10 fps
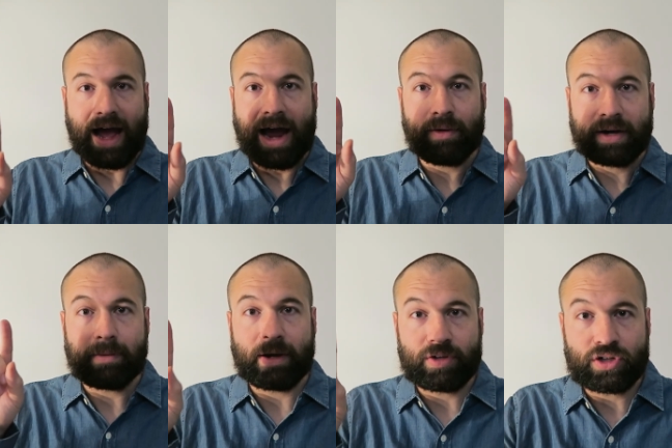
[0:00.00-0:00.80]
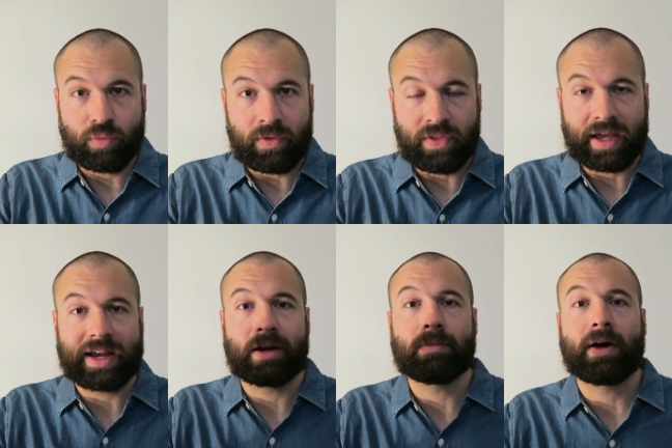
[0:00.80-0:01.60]
I don't care about just one thing, I
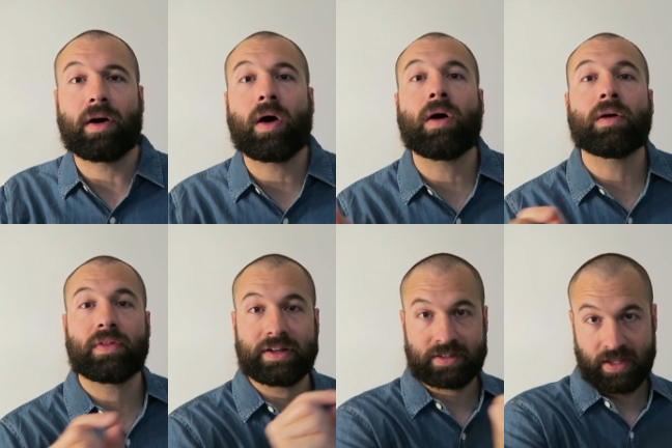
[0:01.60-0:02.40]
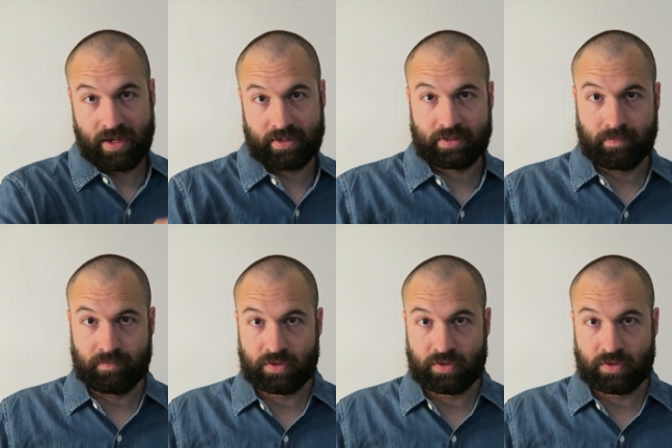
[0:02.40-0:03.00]
care about all these things.